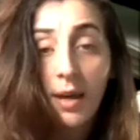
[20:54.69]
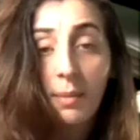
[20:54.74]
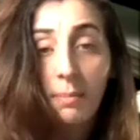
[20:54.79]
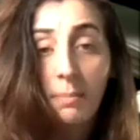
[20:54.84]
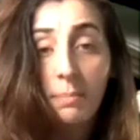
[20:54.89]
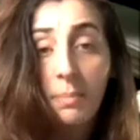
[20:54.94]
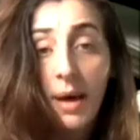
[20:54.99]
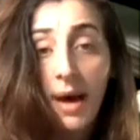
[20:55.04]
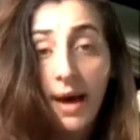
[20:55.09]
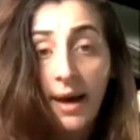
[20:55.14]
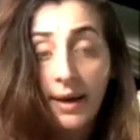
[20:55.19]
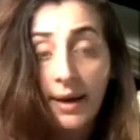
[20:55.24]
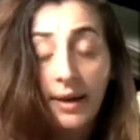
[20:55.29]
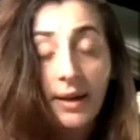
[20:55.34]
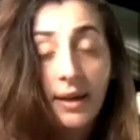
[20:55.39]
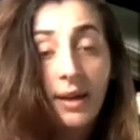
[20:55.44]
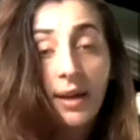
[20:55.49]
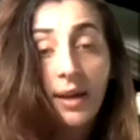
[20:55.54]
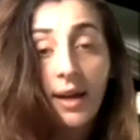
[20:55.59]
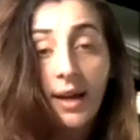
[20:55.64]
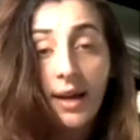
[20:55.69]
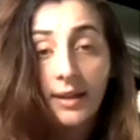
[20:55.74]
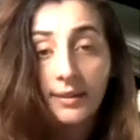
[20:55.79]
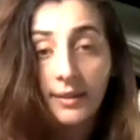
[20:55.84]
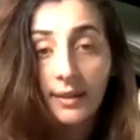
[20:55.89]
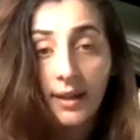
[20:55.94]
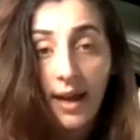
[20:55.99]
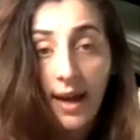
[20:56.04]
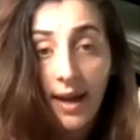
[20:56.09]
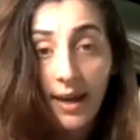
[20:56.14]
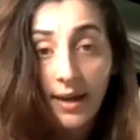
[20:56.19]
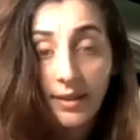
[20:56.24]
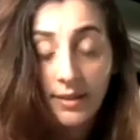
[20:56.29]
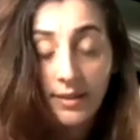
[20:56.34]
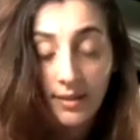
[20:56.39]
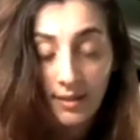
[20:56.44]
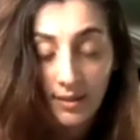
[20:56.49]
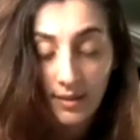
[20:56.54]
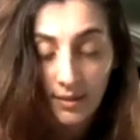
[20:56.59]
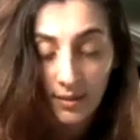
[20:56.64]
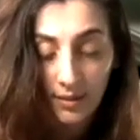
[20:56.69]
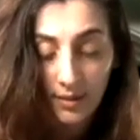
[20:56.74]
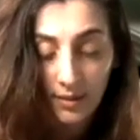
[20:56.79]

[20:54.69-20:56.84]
back, and legs.